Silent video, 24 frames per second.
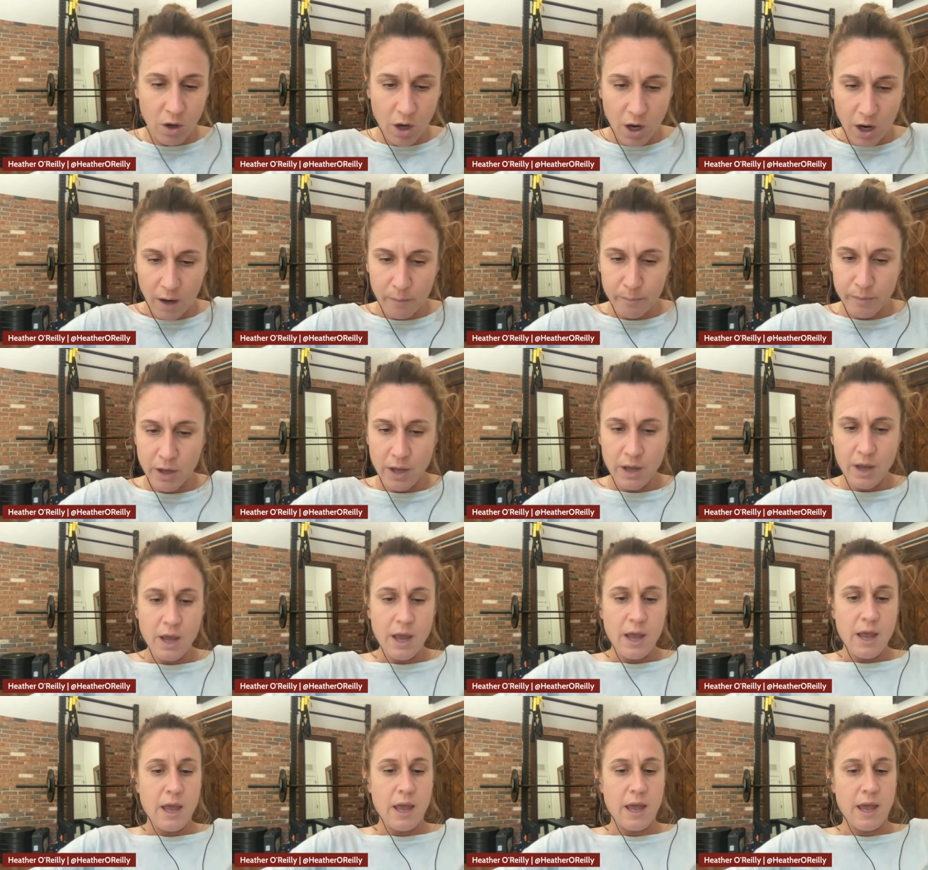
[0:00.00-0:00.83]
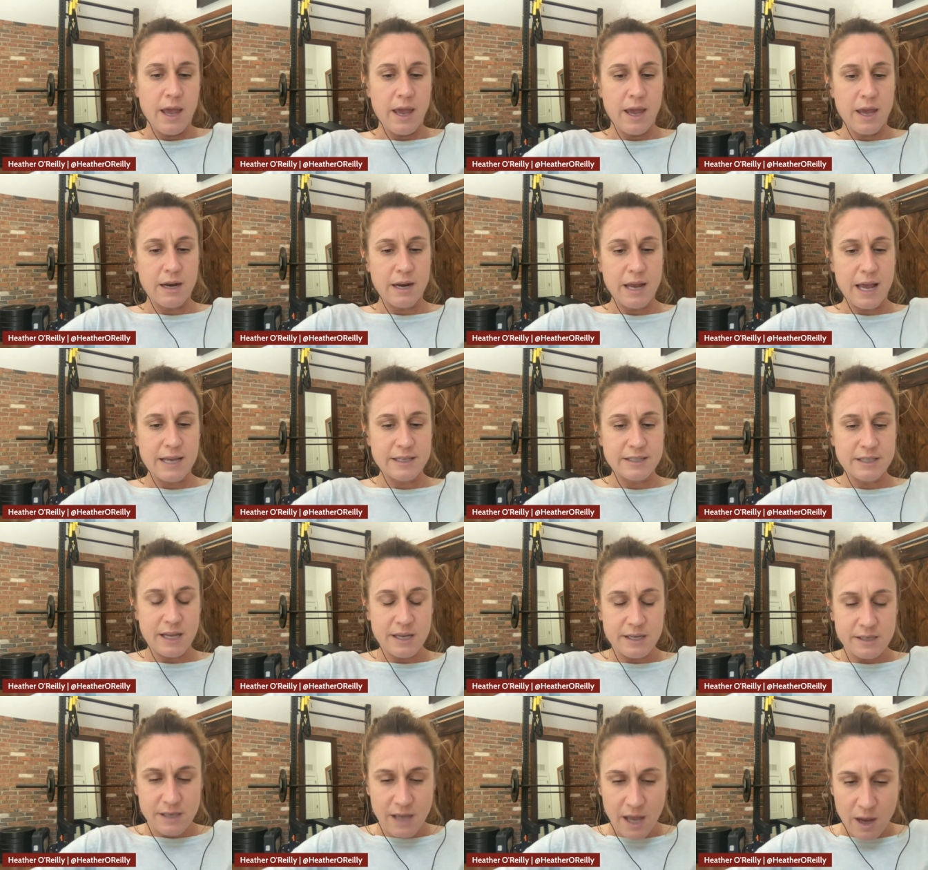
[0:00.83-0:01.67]
cup and as
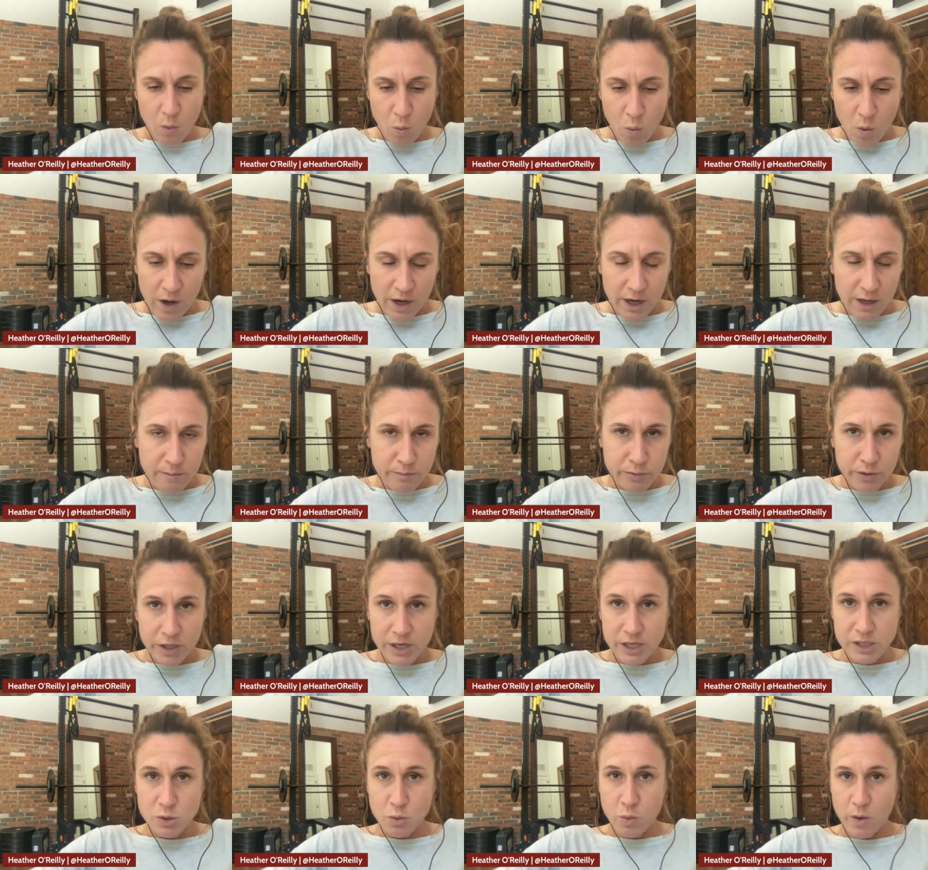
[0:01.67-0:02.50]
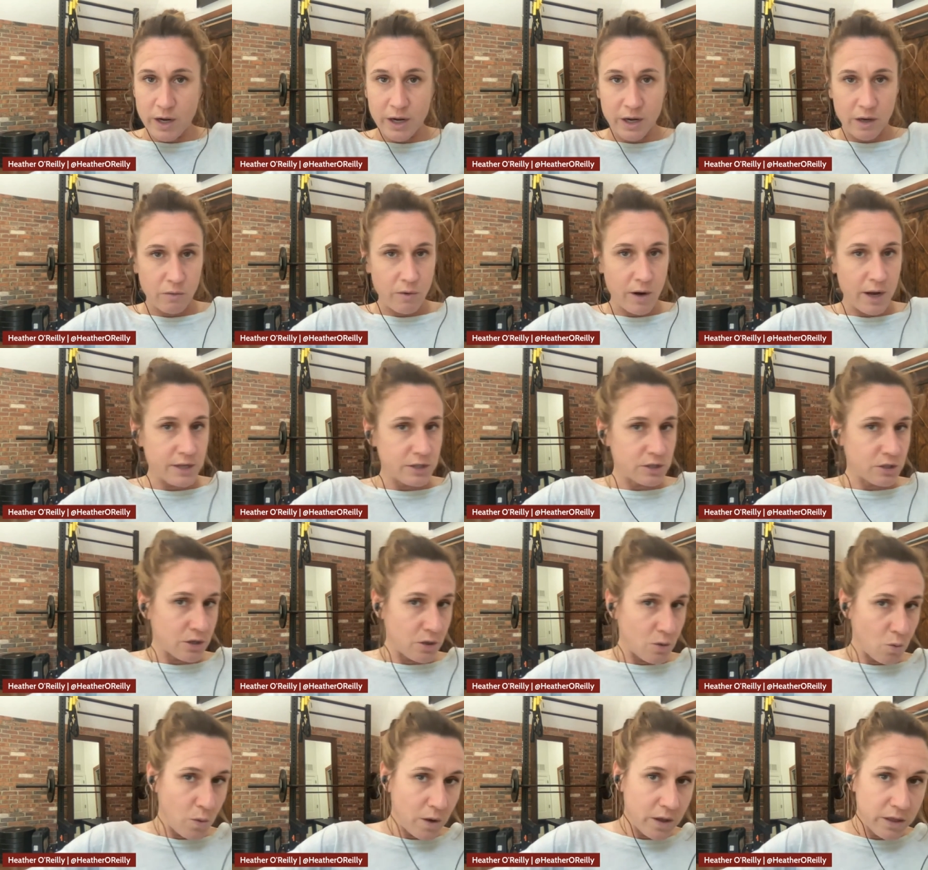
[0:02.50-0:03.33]
they say winning breeds winning right so
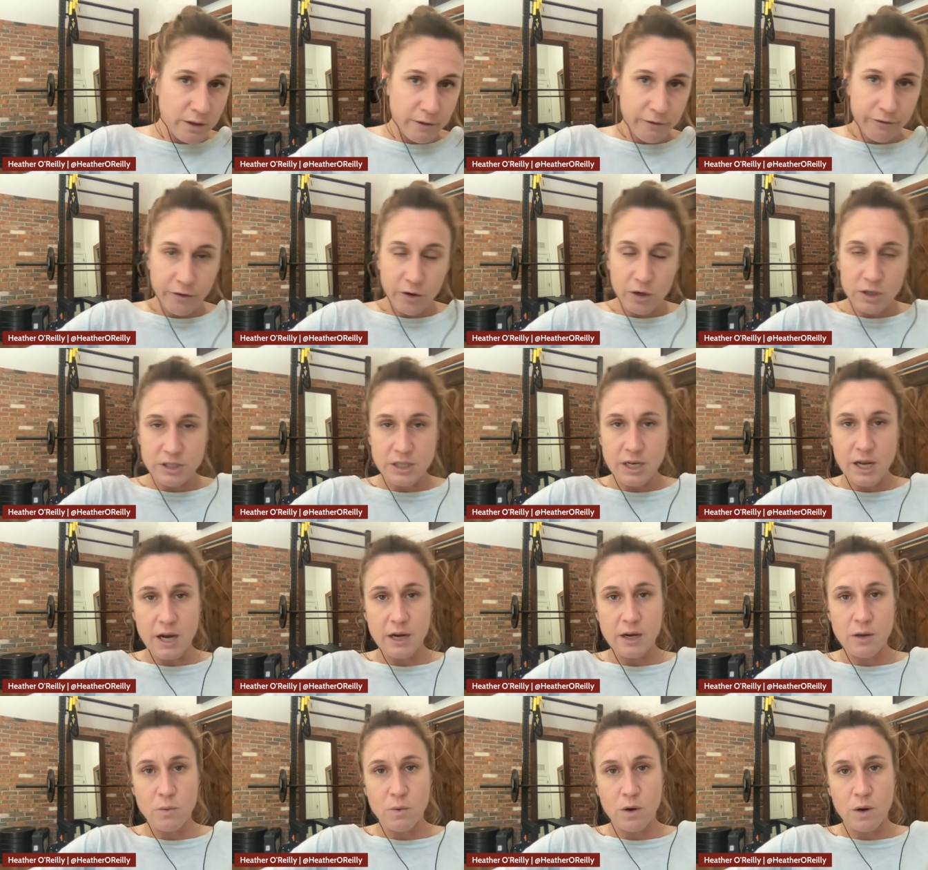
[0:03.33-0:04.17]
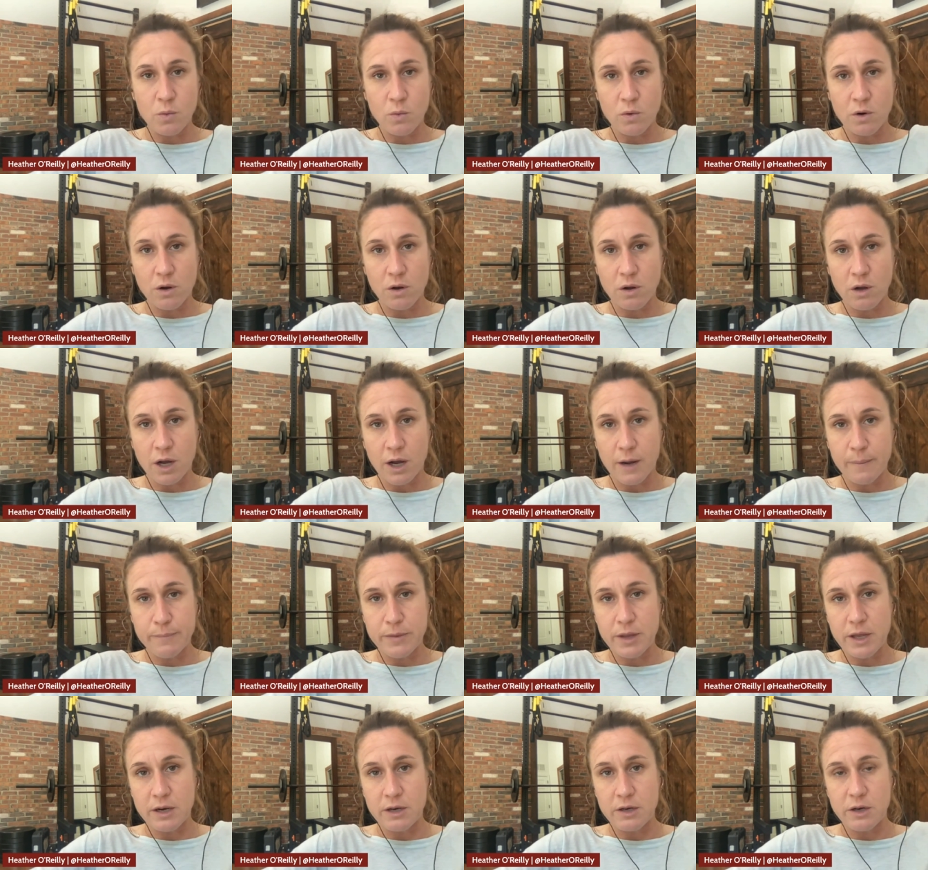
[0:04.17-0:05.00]
you win the first 91 world cup
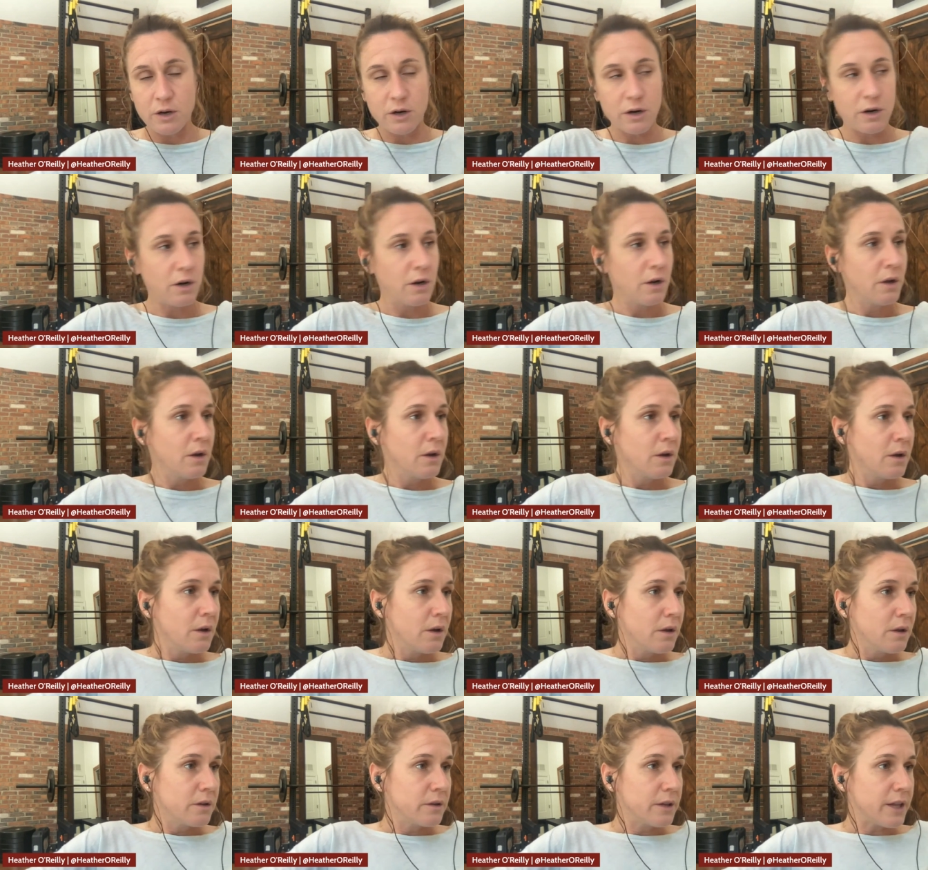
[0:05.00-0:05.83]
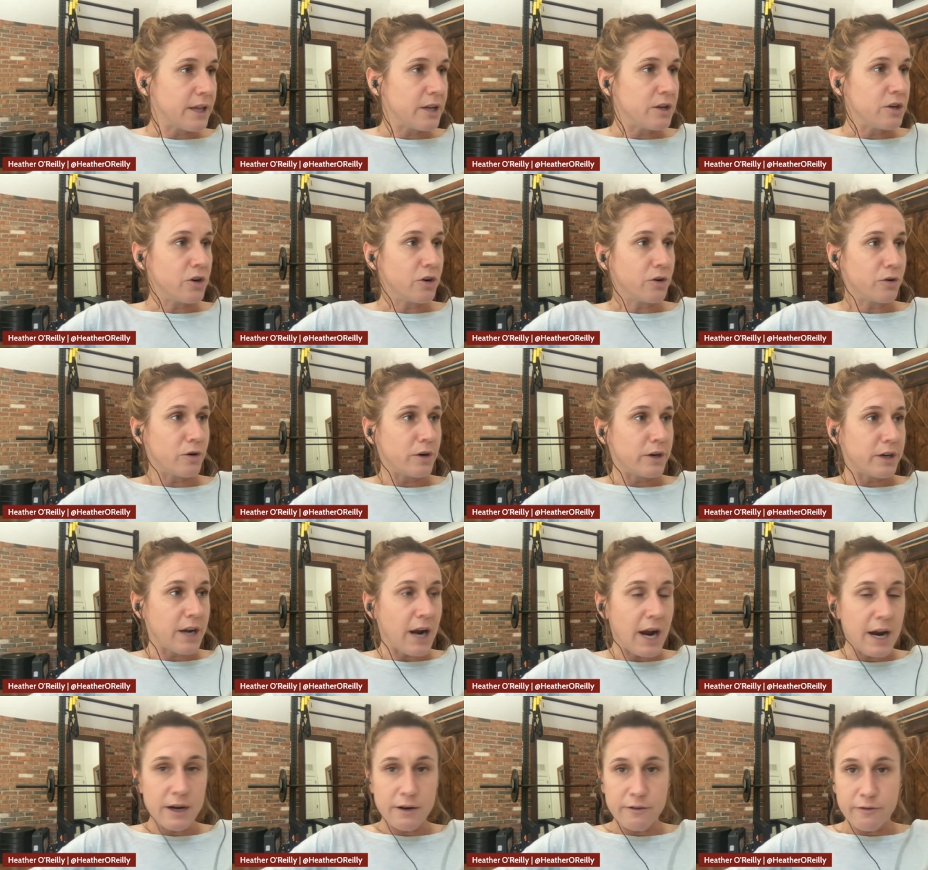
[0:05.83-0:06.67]
then you're then you're
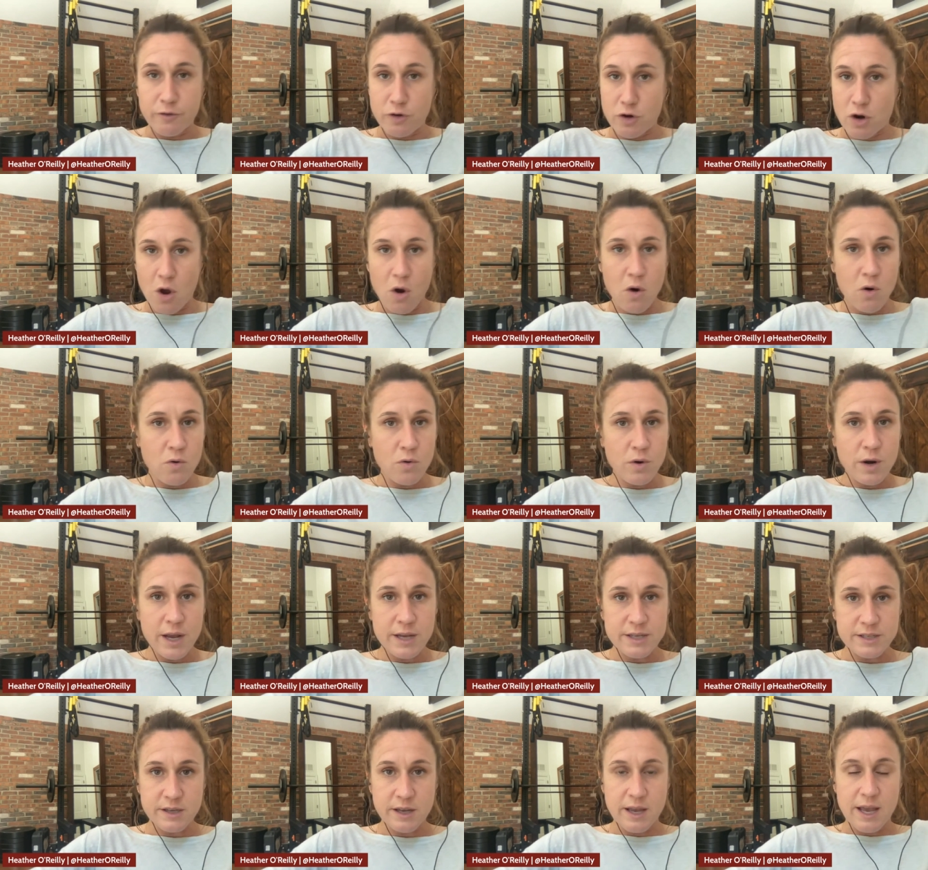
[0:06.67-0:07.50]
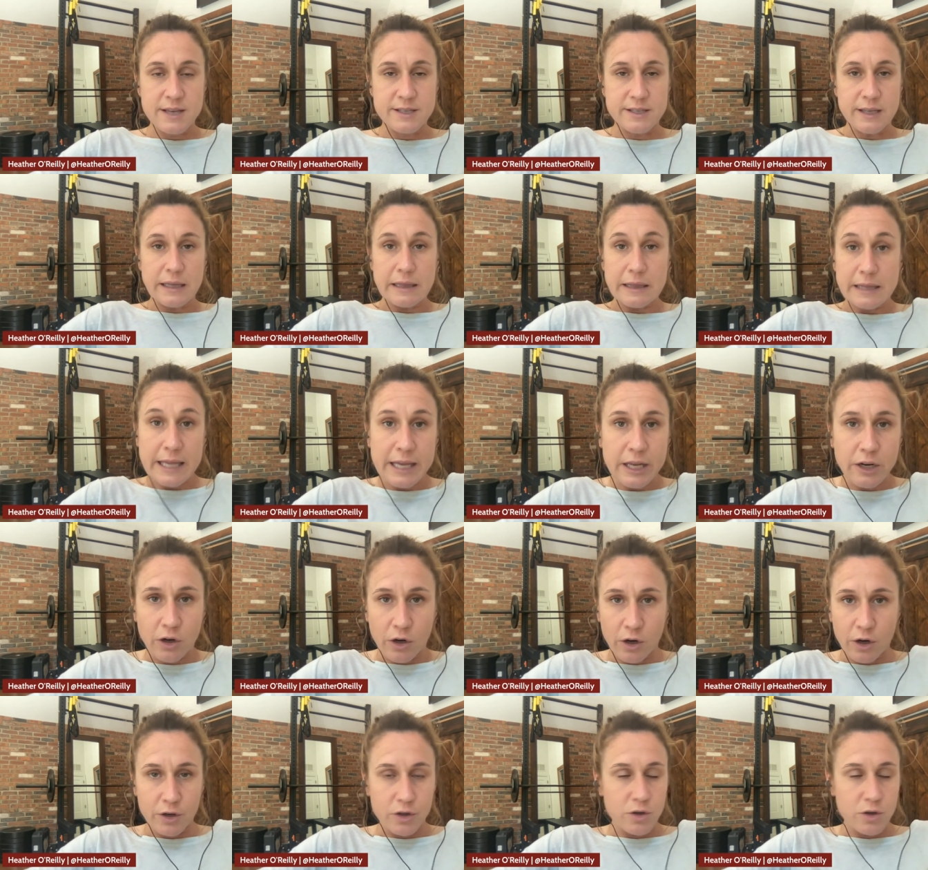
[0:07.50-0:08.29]
kind of known as, as a leader.